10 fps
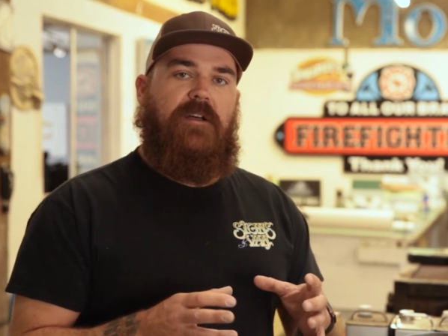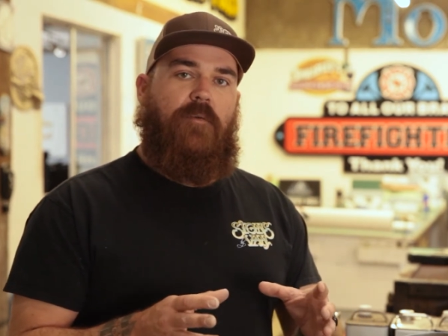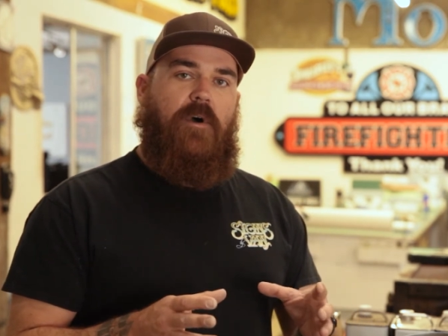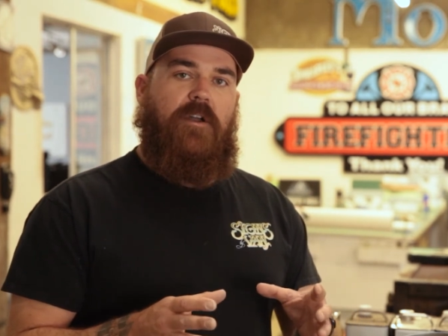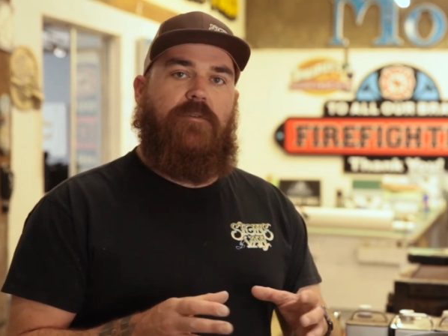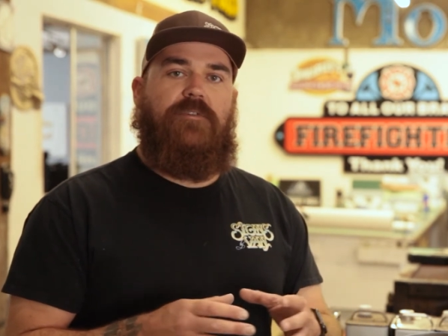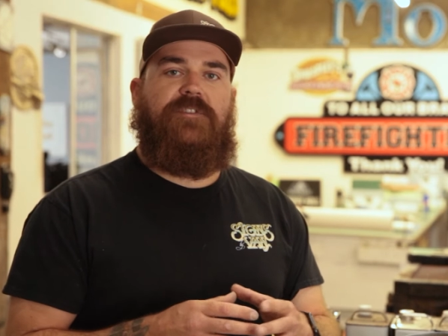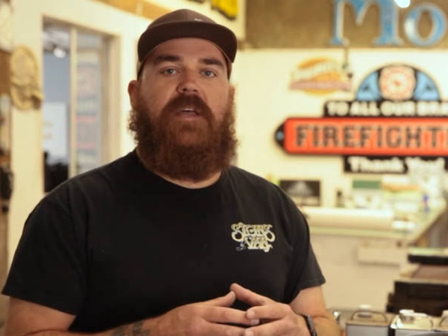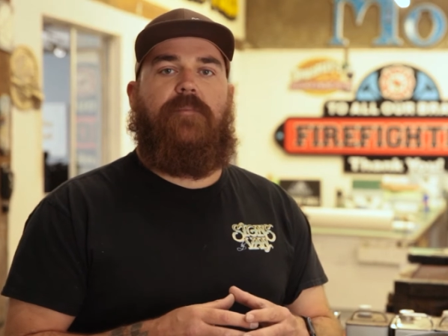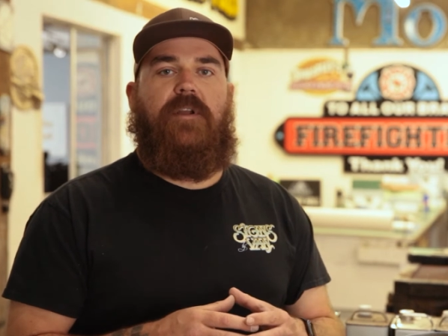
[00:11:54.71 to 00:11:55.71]
water will
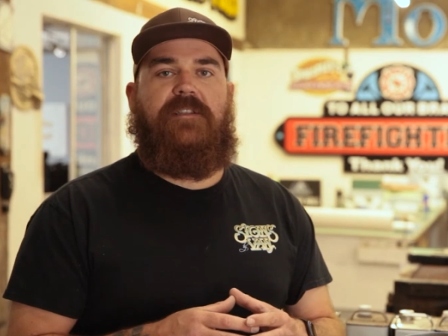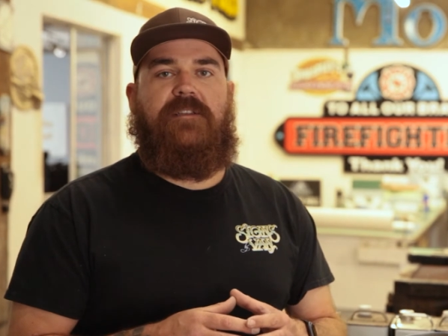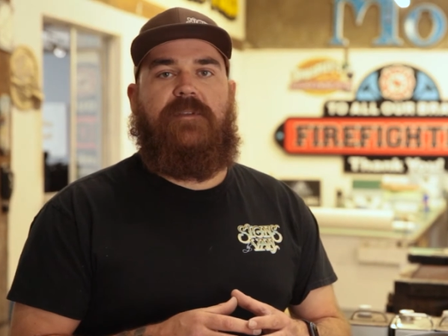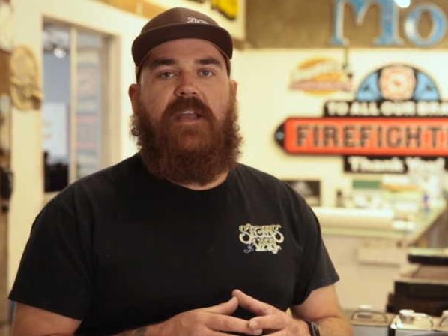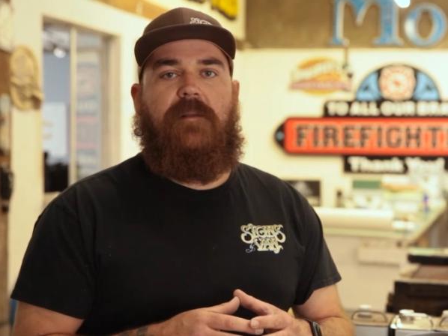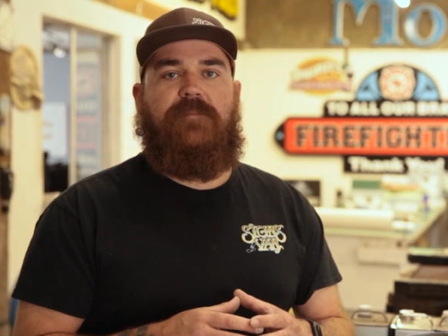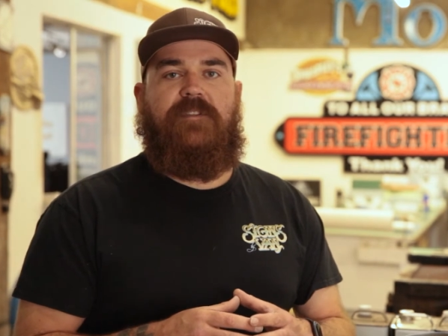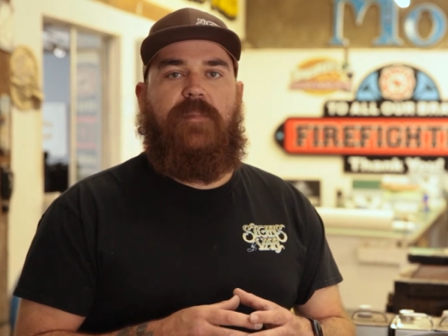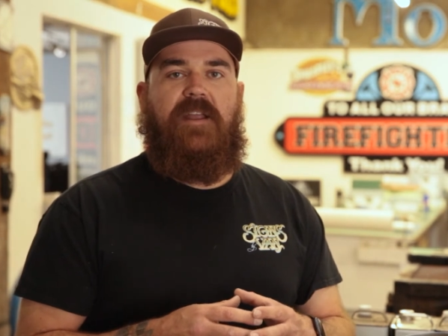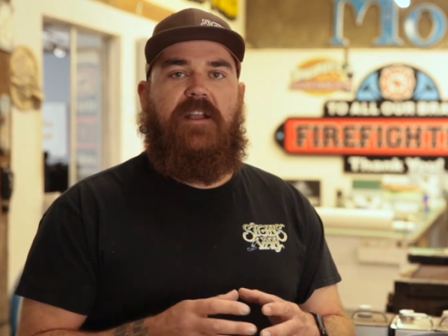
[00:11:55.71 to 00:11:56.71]
separate sometimes
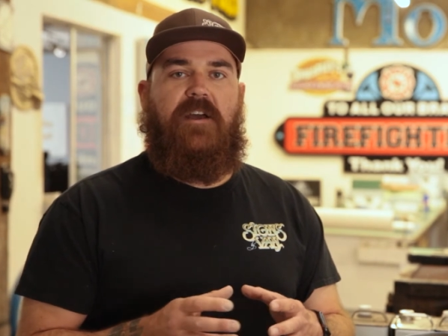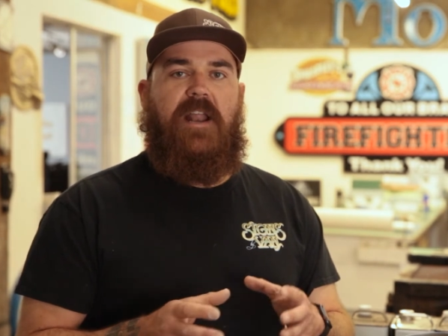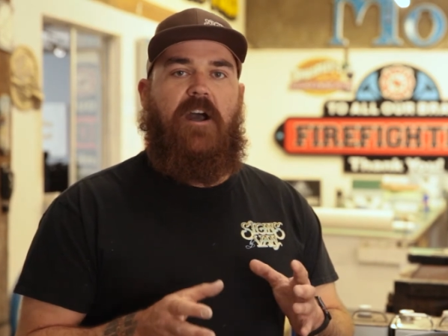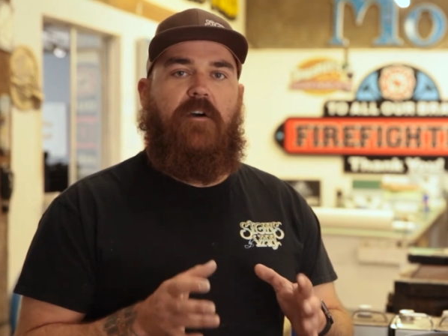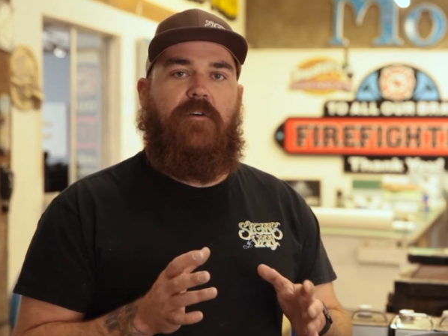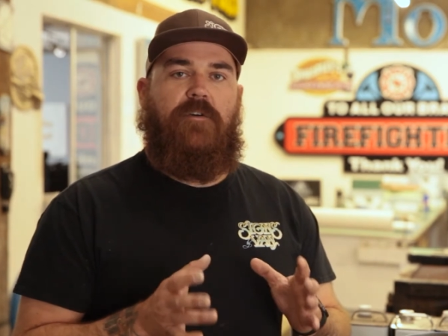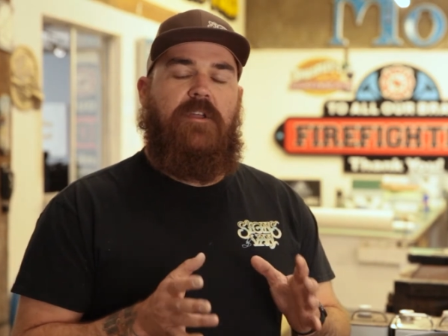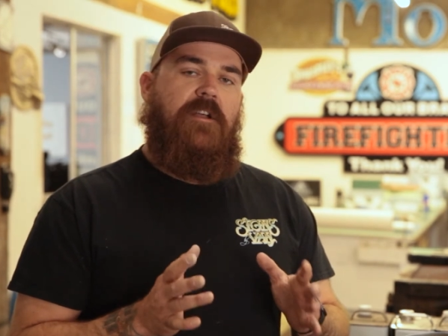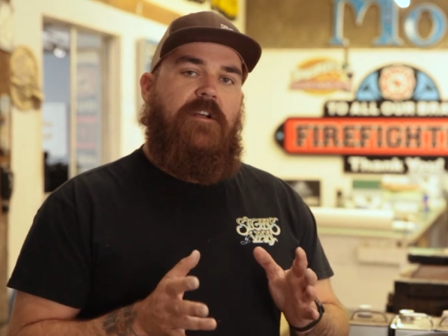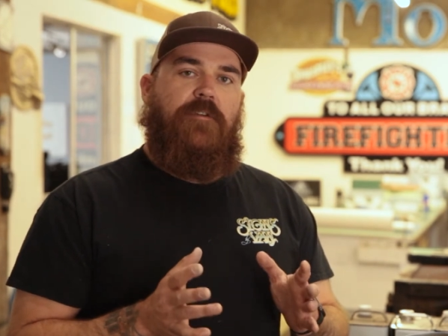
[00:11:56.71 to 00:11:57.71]
depending on how
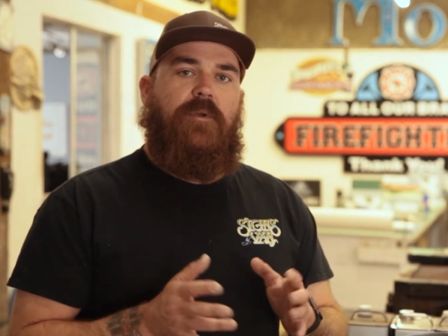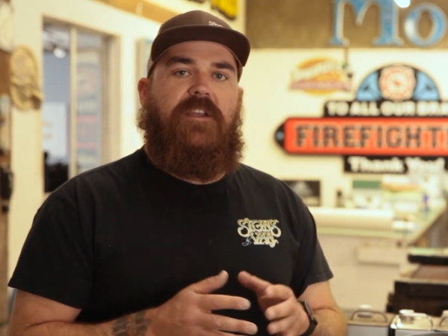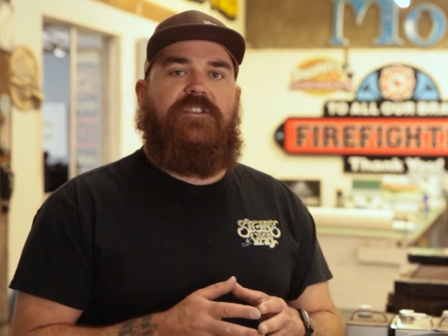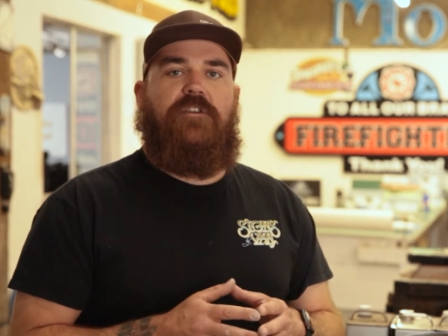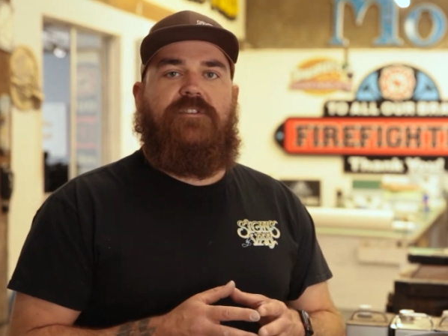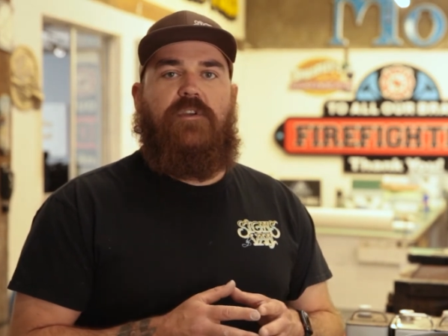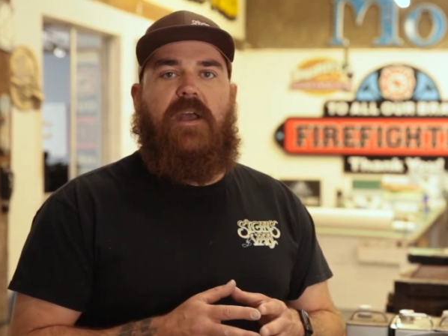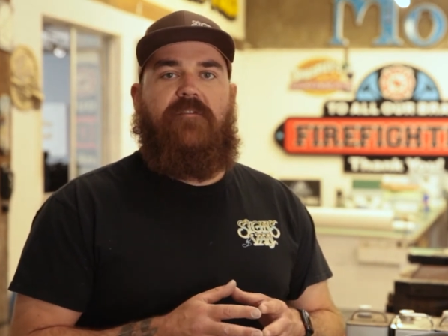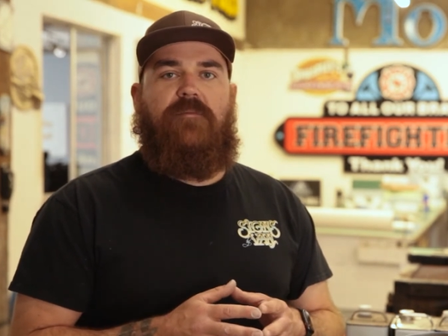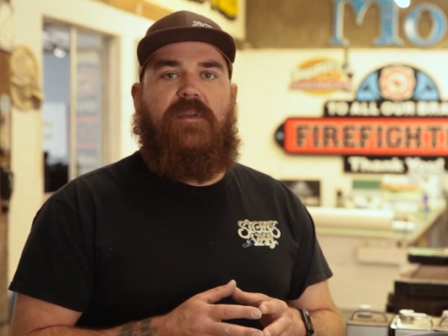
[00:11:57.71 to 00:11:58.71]
the ratio is you
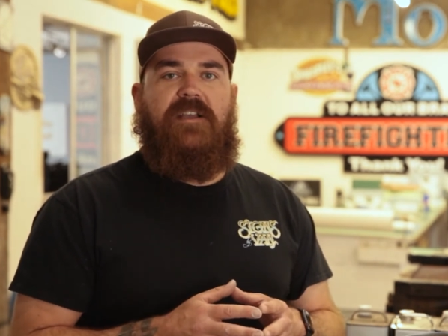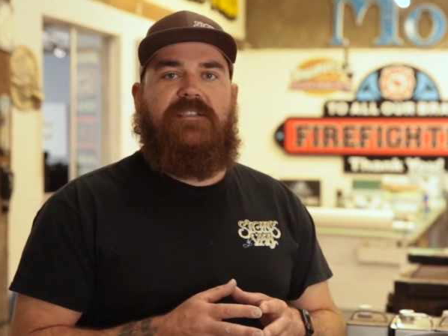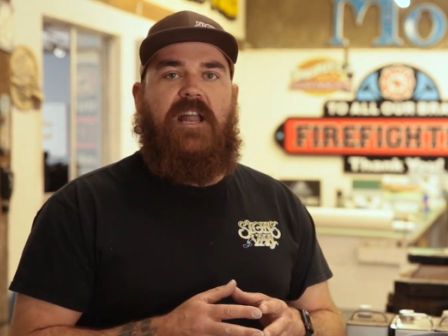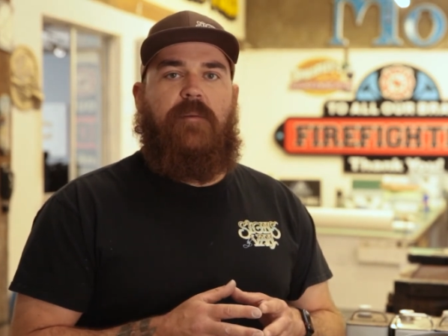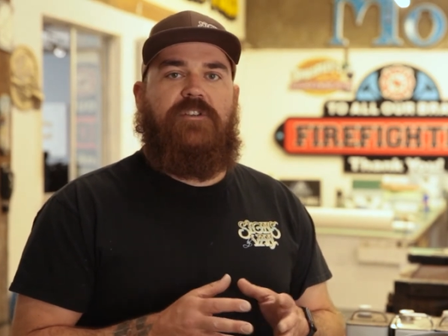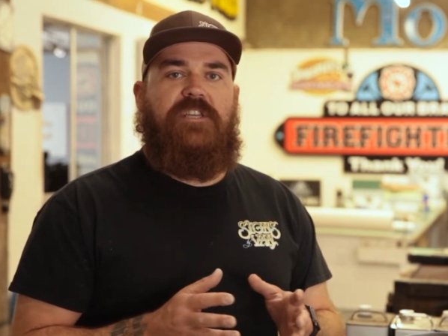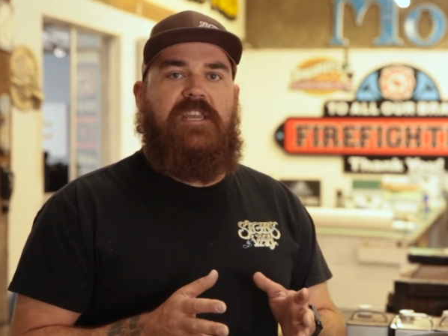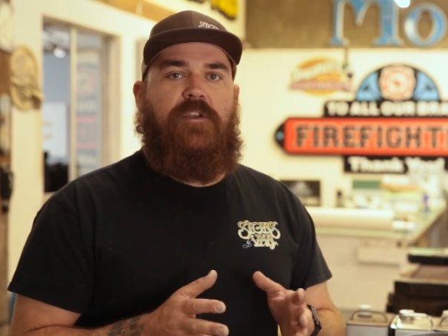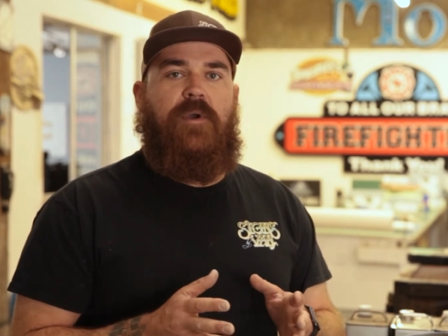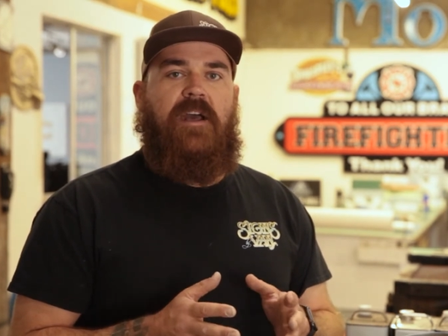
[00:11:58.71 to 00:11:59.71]
have them mixed and how much
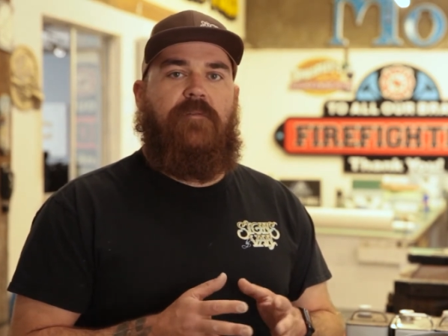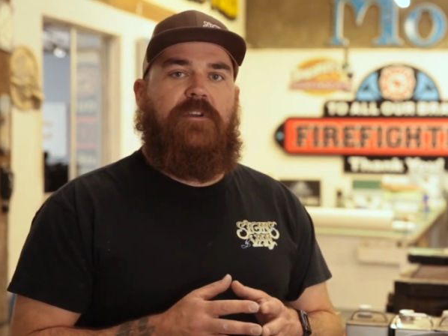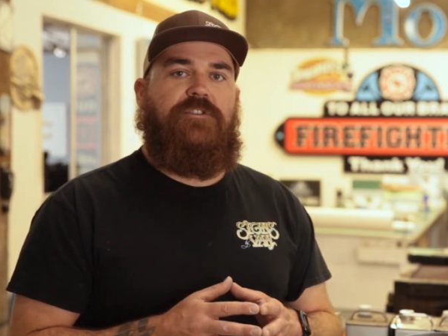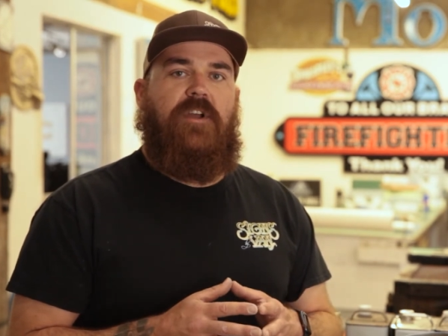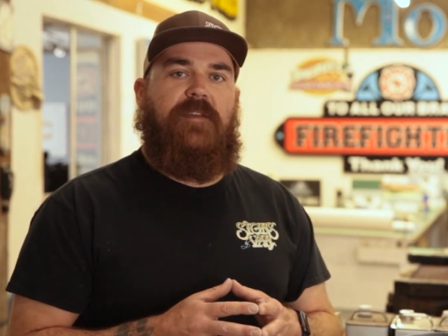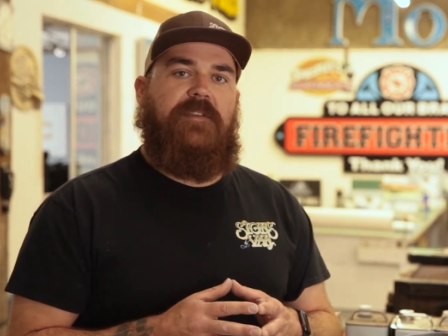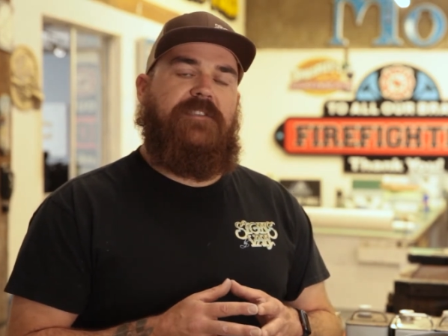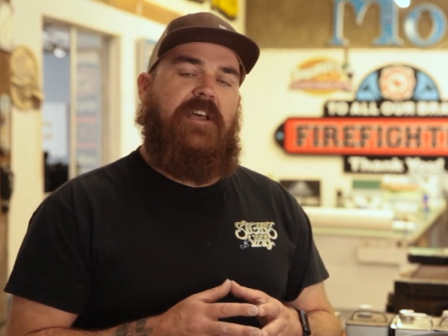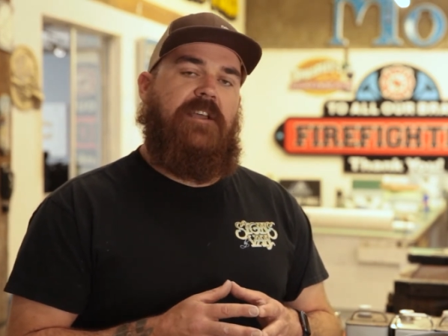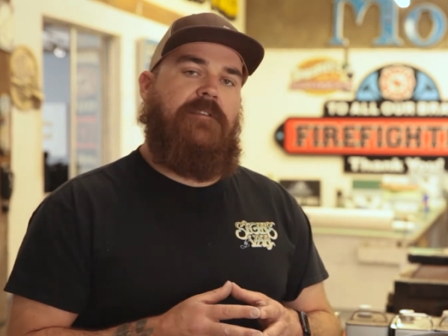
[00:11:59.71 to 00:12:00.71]
heat you have when you're drying the sign.